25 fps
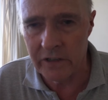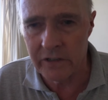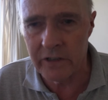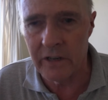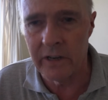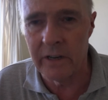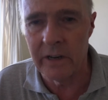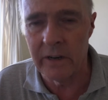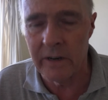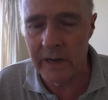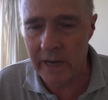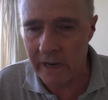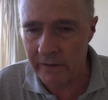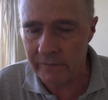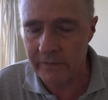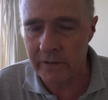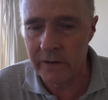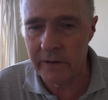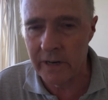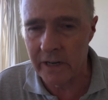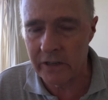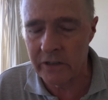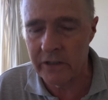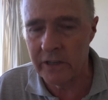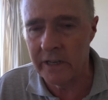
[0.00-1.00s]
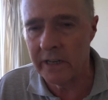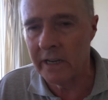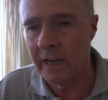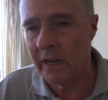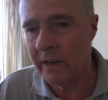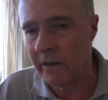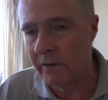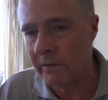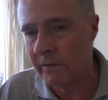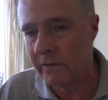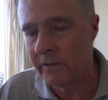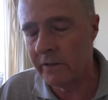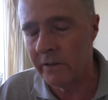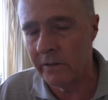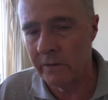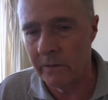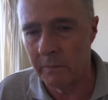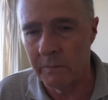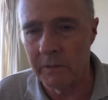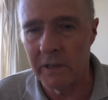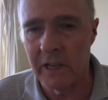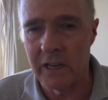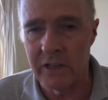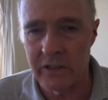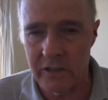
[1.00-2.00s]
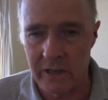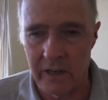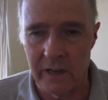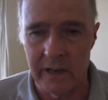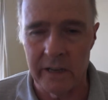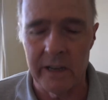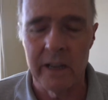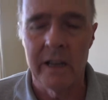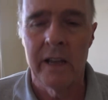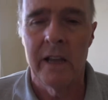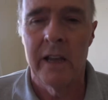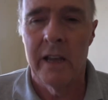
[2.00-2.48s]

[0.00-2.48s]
So you have to actually go to a place like